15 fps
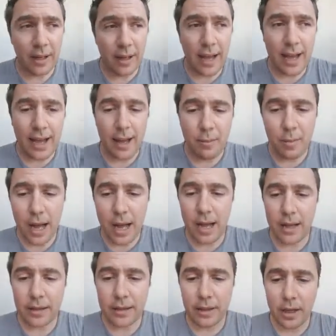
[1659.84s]

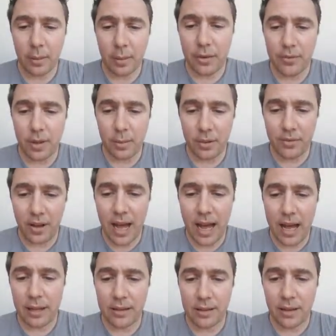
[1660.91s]
and a couple of them have
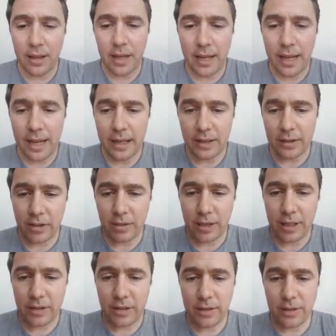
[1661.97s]
had
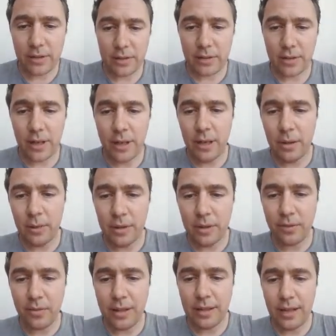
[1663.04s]
illustrations, which is
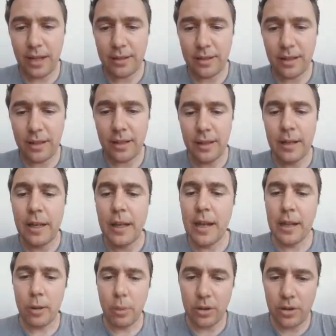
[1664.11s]
fantastic.
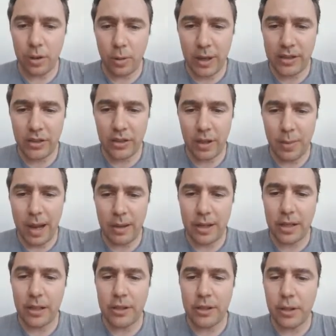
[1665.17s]
There was a question about,
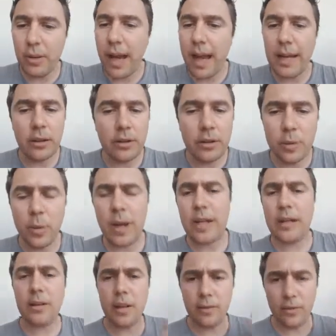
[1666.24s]
can you do 800
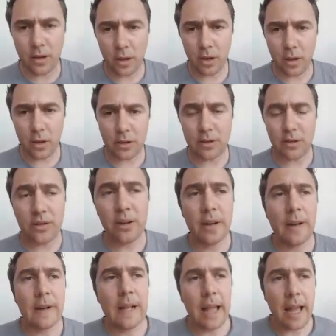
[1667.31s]
words? Of course.
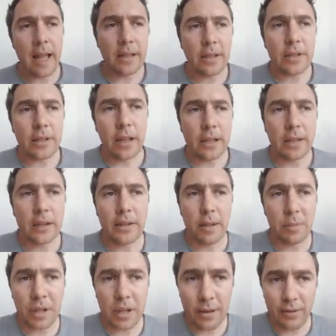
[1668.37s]
And
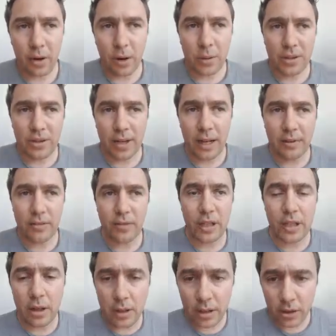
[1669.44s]
something I've always said for
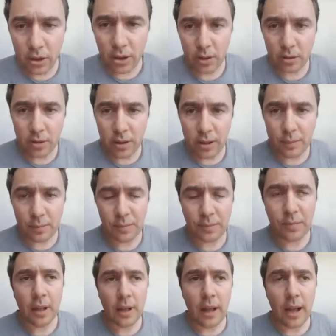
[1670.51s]
younger children
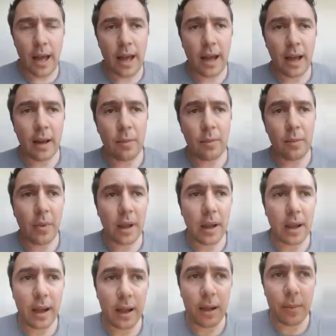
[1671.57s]

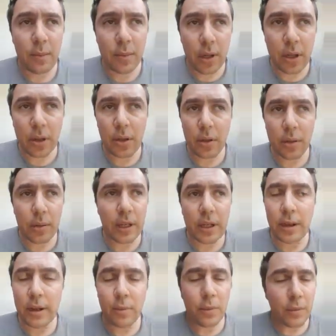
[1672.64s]
who, you
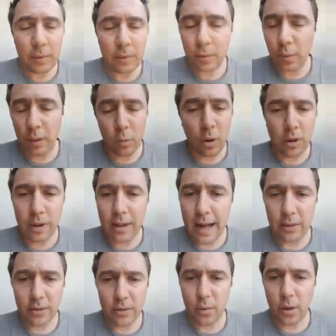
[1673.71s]
know,
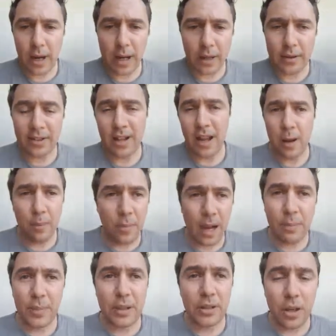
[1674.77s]
1,000 words
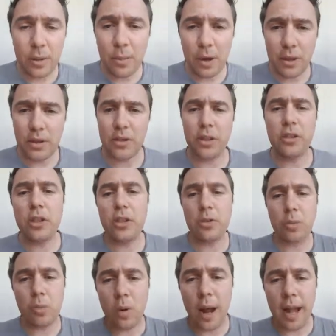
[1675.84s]
might be too much. So just
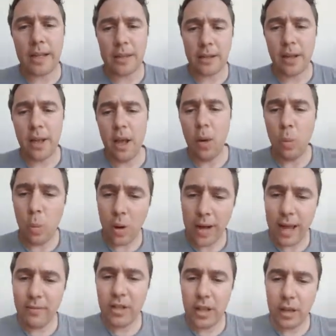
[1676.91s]
write
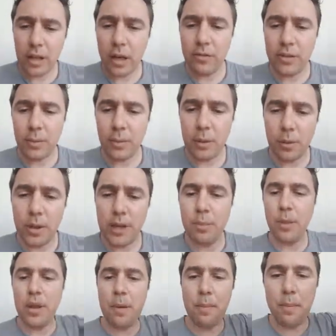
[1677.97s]
whatever you're comfortable with.
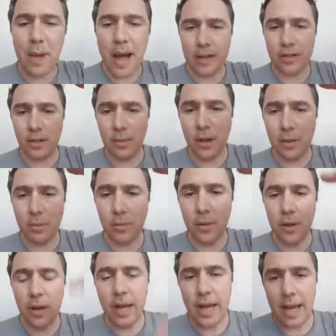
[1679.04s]
But the maximum
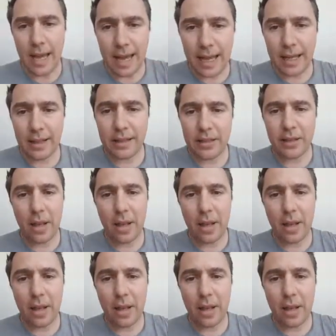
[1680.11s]
is